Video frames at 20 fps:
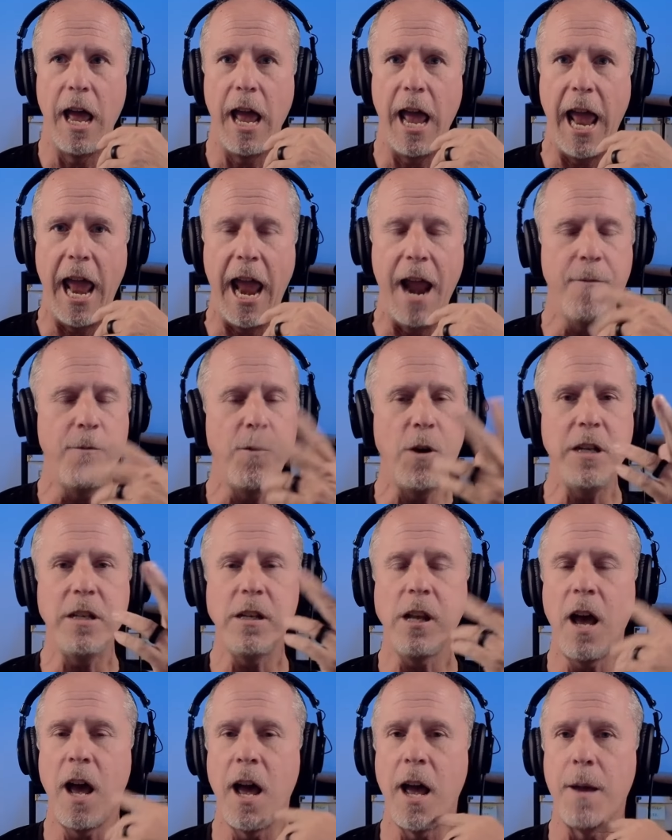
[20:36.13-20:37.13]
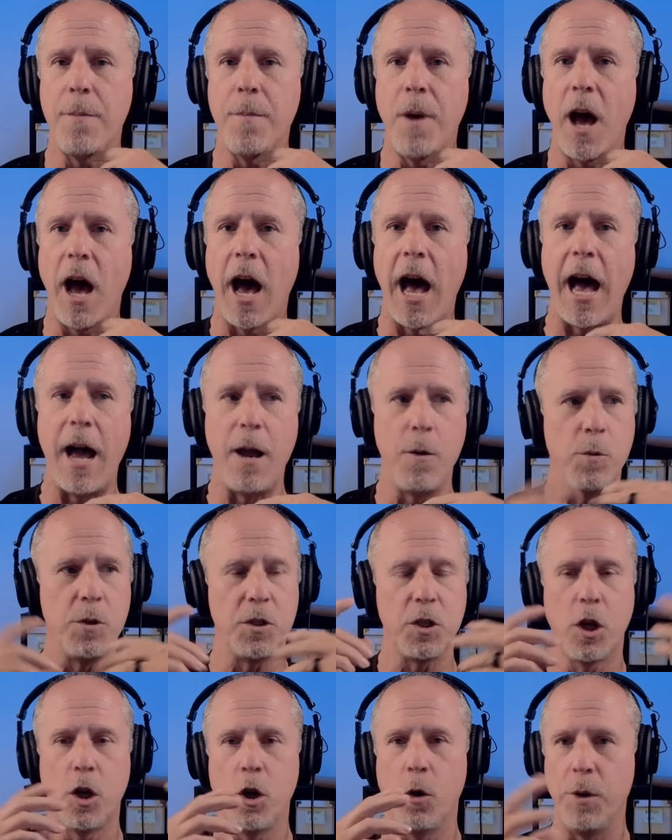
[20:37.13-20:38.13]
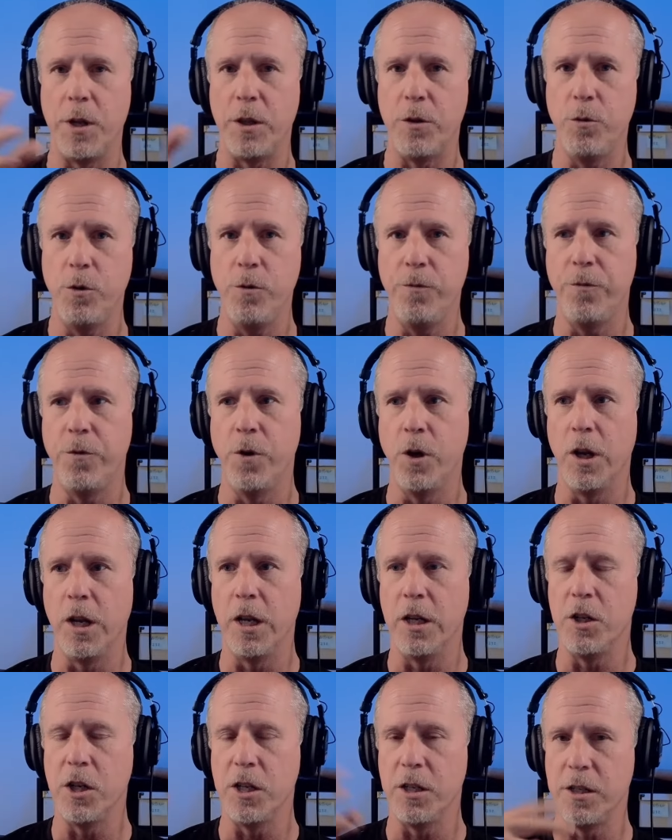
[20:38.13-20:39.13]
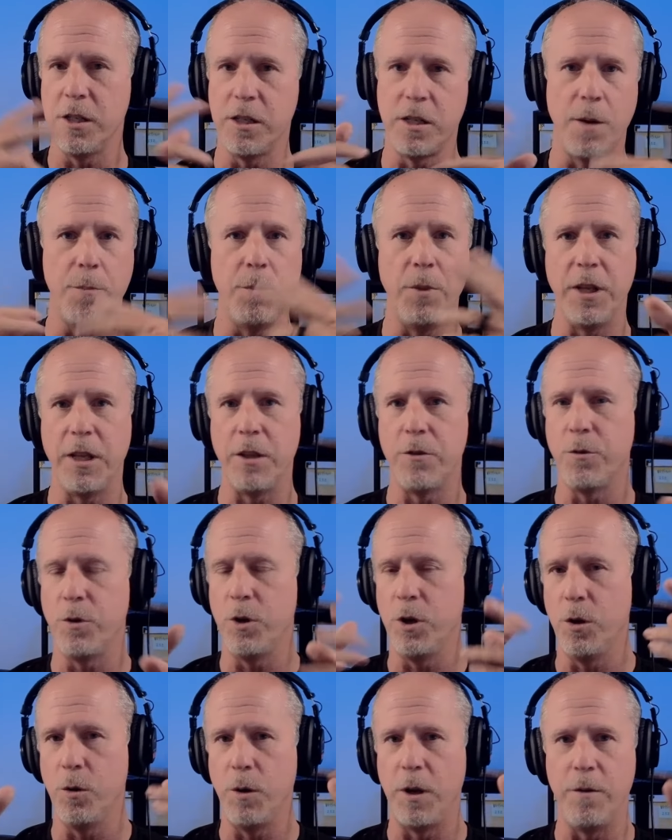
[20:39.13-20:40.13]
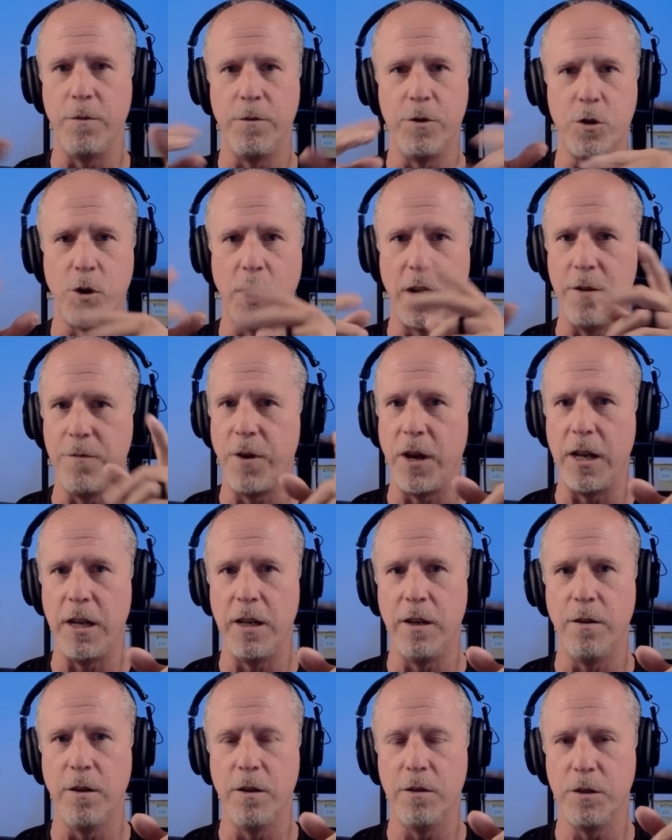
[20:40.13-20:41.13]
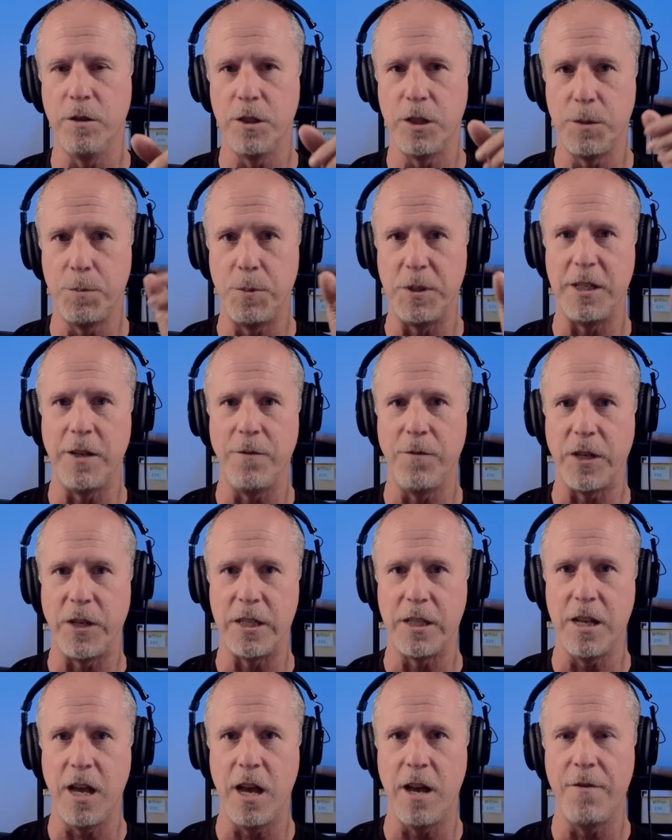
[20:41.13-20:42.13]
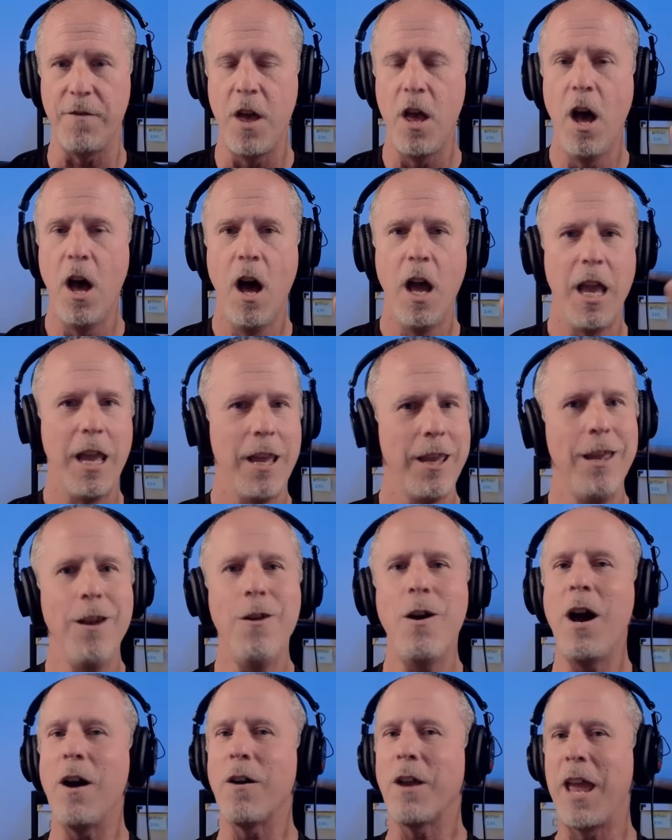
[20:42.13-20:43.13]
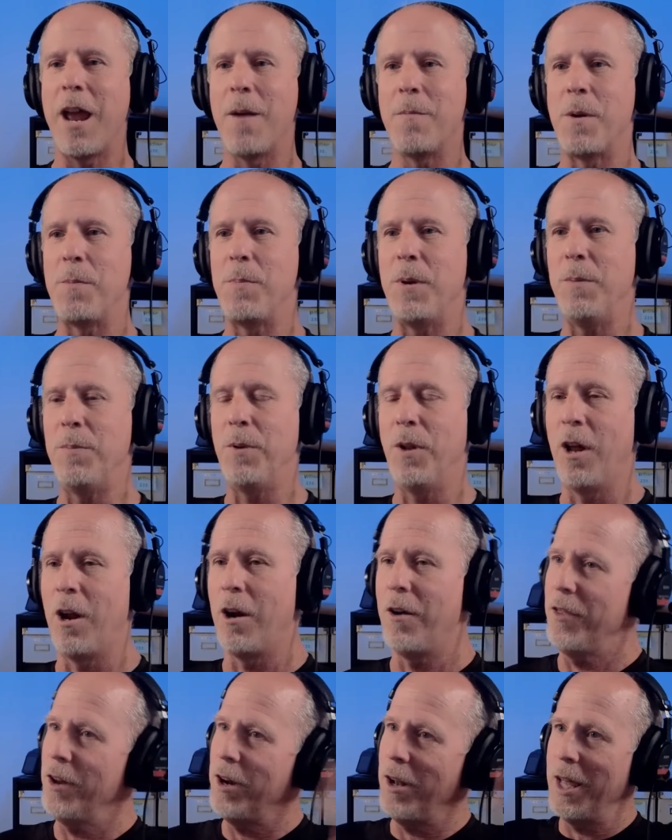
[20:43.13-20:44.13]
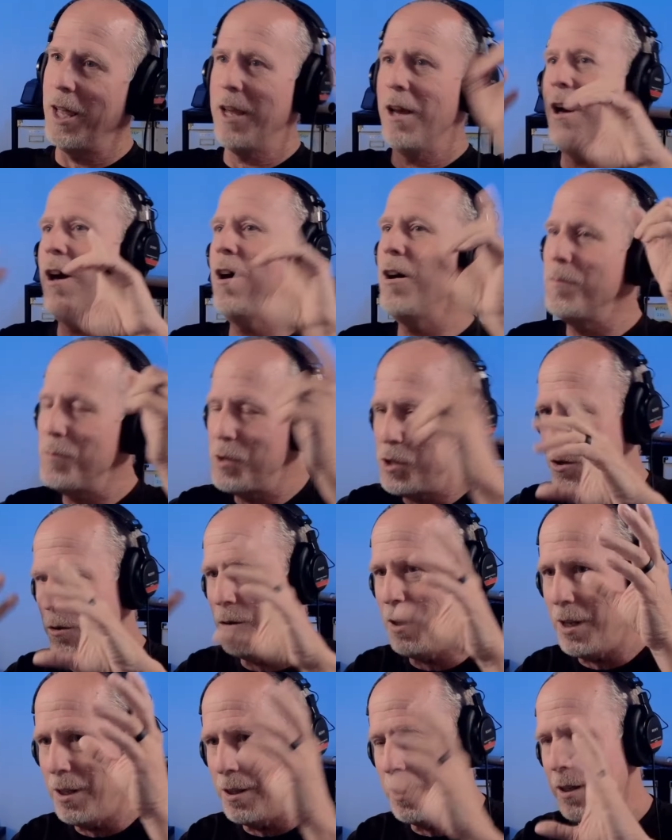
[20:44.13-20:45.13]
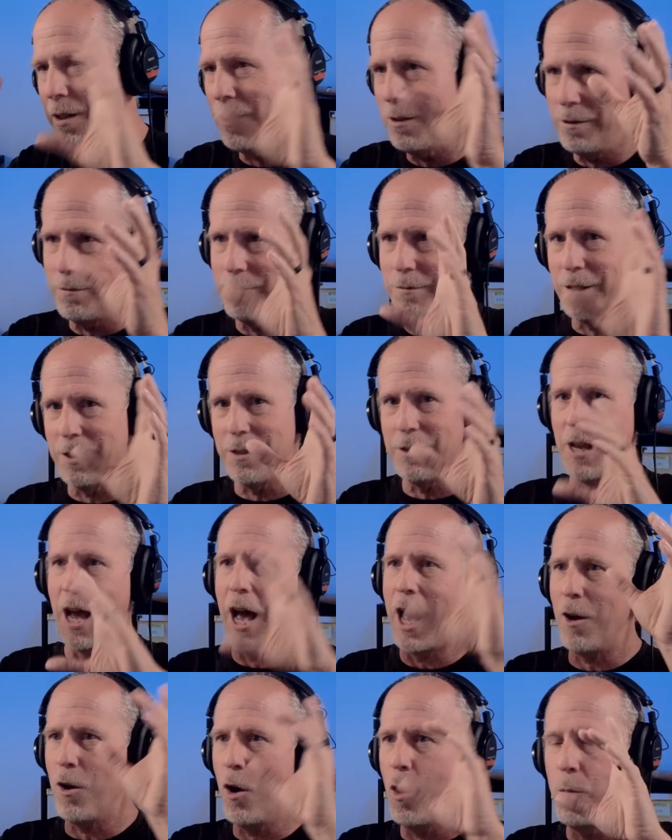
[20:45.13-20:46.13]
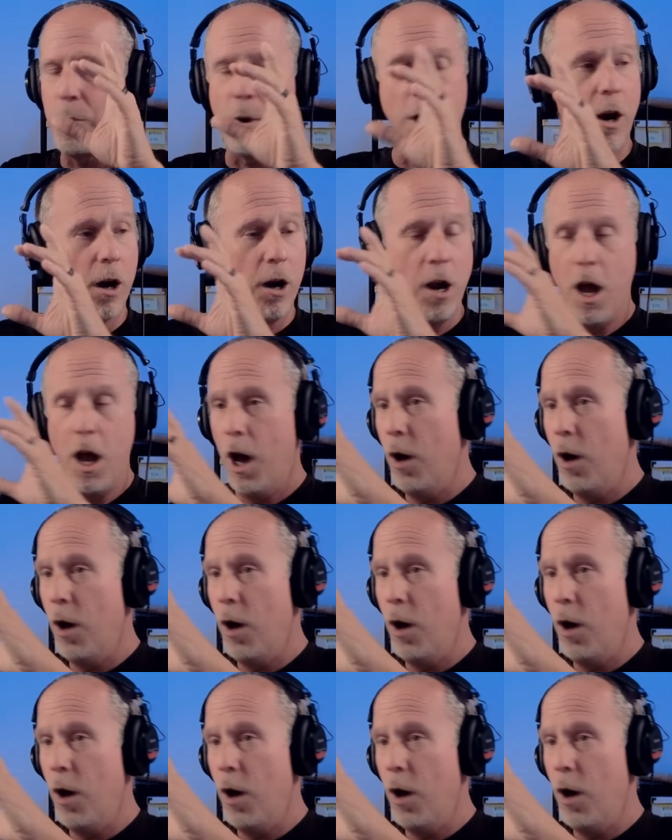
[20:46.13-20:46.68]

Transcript: Every time I was going through footage and stumbling through and trying to find specific stuff, you know how camera people are. They're like, oh, I'm shooting the taco bar.